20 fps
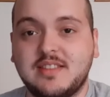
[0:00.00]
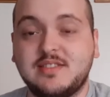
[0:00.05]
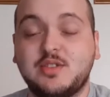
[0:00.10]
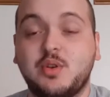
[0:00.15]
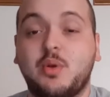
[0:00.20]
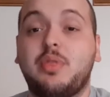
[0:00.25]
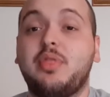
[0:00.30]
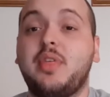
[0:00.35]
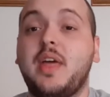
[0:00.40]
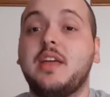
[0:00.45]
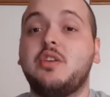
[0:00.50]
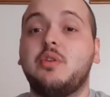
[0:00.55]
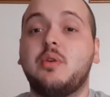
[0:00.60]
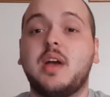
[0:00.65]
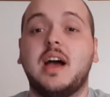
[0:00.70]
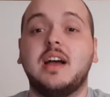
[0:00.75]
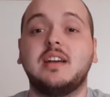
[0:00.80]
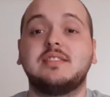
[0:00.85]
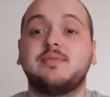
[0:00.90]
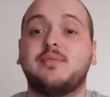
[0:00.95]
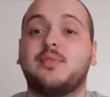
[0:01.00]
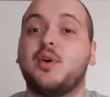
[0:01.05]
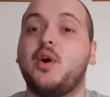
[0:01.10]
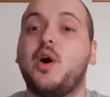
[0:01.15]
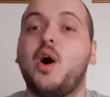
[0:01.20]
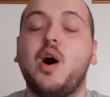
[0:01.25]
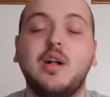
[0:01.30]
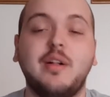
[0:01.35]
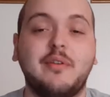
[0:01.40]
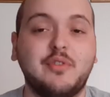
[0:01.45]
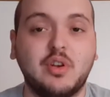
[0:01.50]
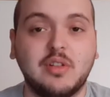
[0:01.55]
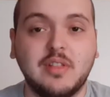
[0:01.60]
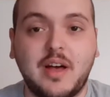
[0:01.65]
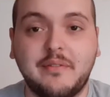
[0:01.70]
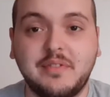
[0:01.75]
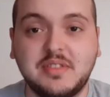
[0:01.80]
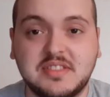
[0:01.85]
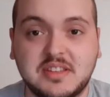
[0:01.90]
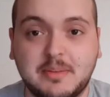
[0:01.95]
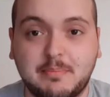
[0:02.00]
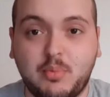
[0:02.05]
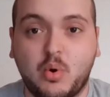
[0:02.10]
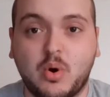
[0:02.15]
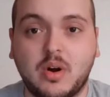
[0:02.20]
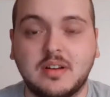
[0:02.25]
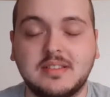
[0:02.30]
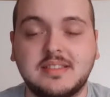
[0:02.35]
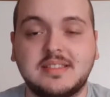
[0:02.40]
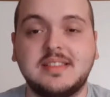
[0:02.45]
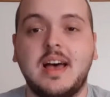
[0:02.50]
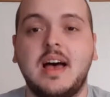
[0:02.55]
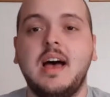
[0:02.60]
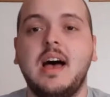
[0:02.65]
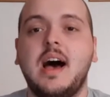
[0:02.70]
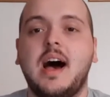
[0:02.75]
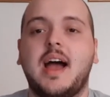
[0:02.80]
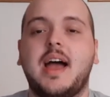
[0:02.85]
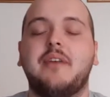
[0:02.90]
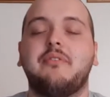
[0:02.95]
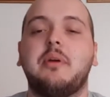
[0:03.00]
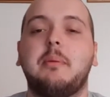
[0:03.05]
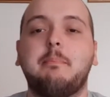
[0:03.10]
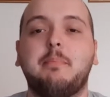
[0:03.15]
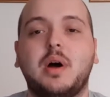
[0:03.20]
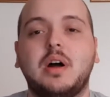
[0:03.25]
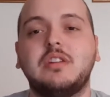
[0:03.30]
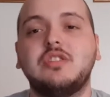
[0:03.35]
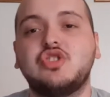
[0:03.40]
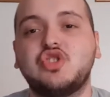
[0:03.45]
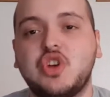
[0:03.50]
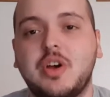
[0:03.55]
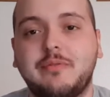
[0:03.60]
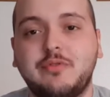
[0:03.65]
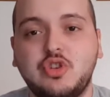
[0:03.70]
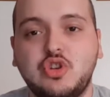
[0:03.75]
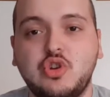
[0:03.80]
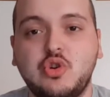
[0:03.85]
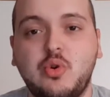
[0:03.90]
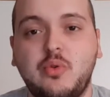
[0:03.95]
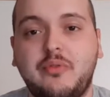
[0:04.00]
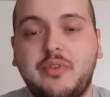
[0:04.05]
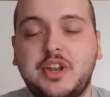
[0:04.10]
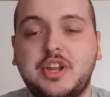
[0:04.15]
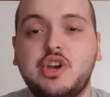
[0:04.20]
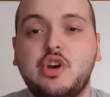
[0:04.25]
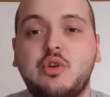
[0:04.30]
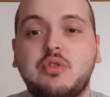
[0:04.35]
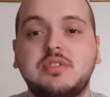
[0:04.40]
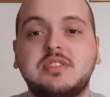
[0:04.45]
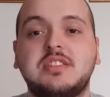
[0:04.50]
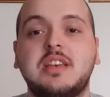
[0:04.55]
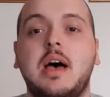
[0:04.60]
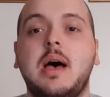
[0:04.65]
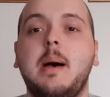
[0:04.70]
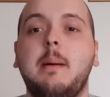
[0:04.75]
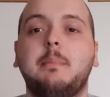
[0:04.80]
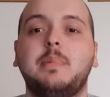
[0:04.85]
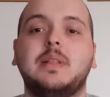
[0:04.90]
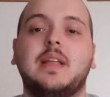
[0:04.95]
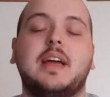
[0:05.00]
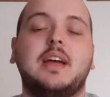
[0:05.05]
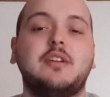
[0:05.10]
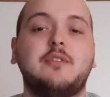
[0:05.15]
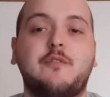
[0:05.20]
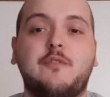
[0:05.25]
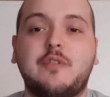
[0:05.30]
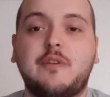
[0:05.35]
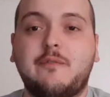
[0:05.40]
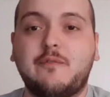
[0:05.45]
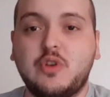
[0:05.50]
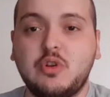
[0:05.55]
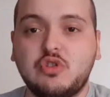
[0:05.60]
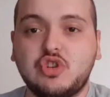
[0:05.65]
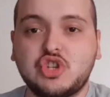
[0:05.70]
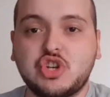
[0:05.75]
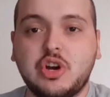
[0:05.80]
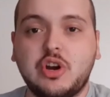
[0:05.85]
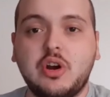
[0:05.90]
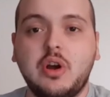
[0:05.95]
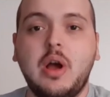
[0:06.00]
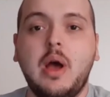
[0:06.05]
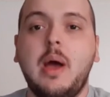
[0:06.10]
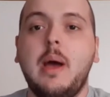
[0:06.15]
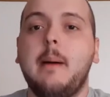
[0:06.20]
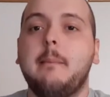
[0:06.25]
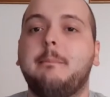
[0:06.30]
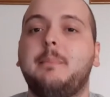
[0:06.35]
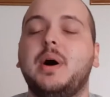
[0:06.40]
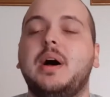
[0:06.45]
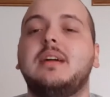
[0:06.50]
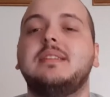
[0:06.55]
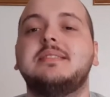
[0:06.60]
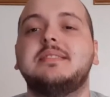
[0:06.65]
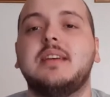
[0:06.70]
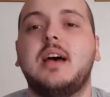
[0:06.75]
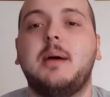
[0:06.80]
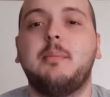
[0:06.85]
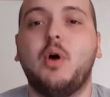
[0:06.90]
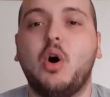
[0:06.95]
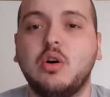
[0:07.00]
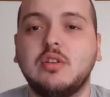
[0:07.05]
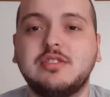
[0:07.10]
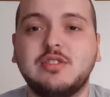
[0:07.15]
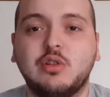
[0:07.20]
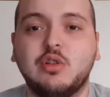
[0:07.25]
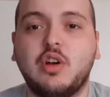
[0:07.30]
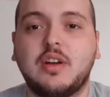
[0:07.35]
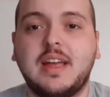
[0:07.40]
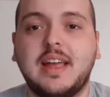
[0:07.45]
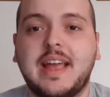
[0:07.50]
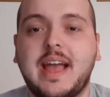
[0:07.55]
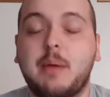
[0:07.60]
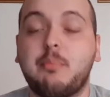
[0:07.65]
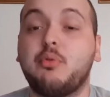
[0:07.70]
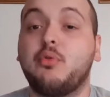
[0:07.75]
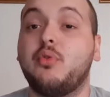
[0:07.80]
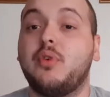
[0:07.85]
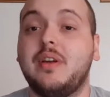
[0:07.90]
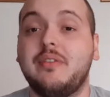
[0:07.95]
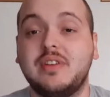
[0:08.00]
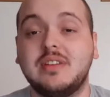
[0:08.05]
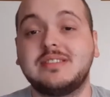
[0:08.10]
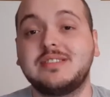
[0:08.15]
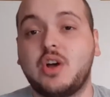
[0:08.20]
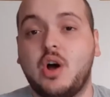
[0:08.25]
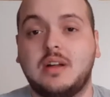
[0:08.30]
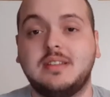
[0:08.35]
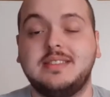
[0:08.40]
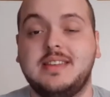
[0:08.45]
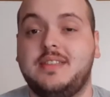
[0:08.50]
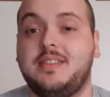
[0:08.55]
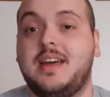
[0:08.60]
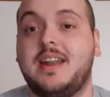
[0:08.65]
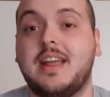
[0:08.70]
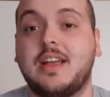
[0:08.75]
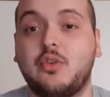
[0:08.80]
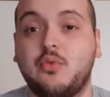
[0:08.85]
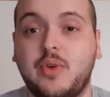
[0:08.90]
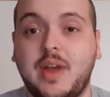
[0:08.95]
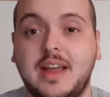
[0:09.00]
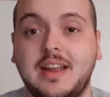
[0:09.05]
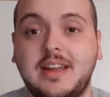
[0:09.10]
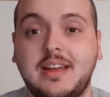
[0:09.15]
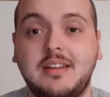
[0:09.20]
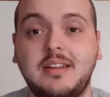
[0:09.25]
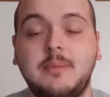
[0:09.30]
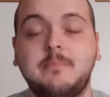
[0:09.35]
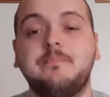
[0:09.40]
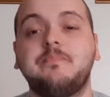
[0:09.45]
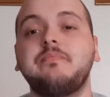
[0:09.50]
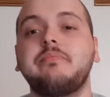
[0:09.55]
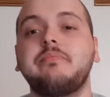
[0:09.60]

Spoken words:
So thank you guys for all of your love and supports. I have a bunch of new videos planned for the future, but I'm also looking at previous content that I created,